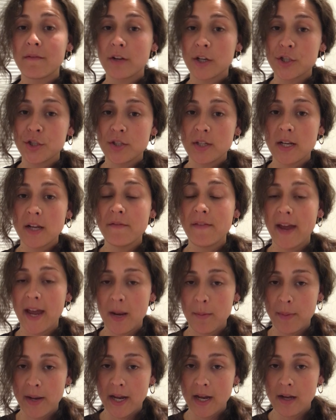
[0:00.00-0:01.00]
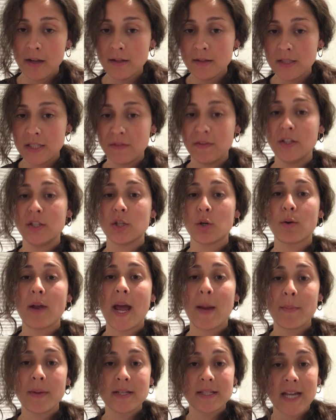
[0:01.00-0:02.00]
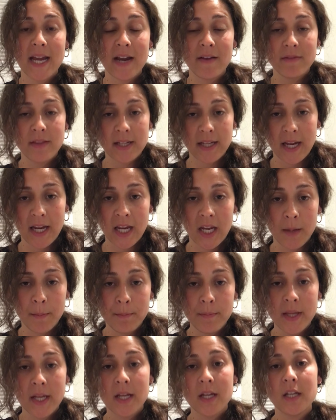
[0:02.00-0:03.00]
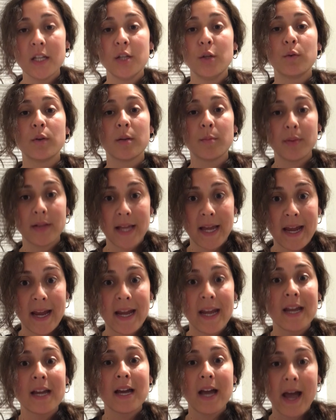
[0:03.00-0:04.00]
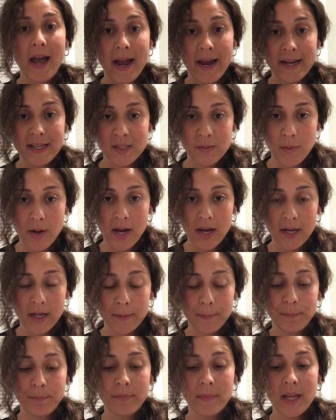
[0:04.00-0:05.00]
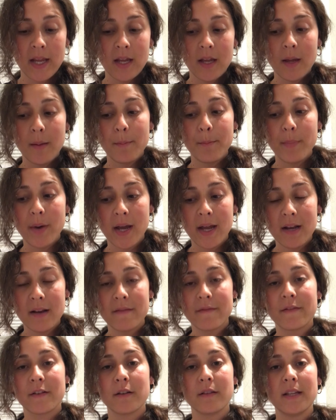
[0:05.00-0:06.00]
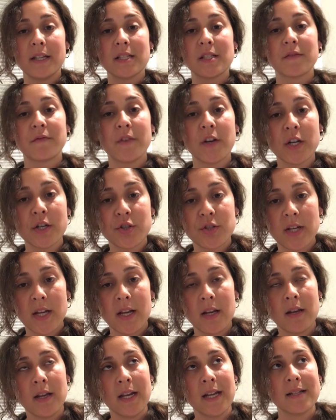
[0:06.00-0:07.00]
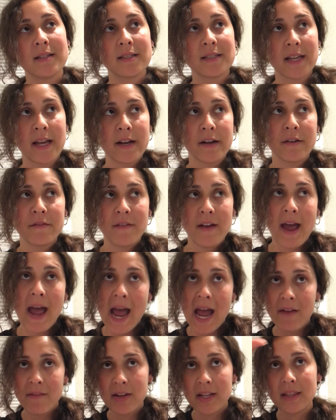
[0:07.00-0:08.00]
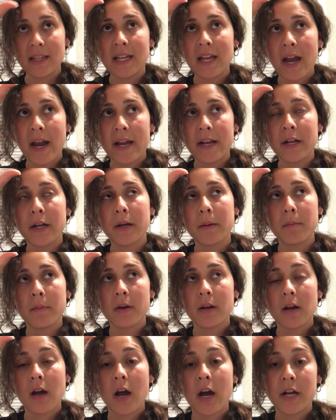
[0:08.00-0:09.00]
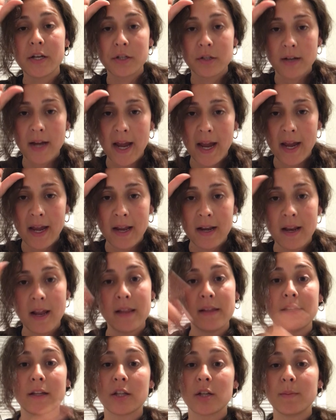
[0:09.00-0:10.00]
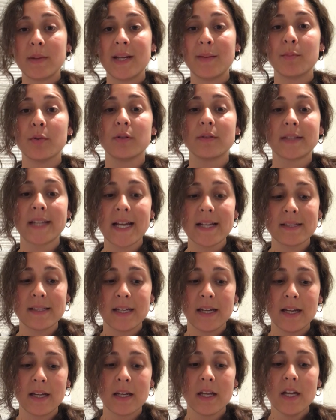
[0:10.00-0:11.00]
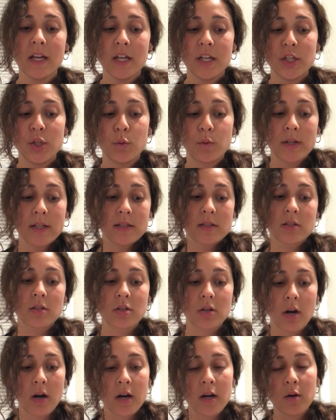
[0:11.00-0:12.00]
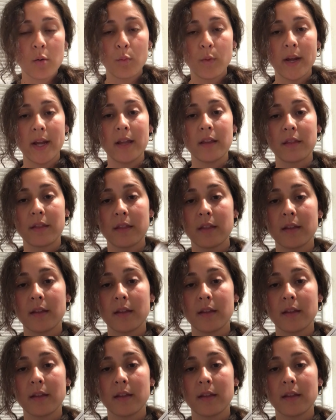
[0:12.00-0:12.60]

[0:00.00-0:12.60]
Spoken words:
version of headbands, if you don't happen to have the game, you could play I Spy. But for this version, instead of having the item on your head and the other people guessing, you could start with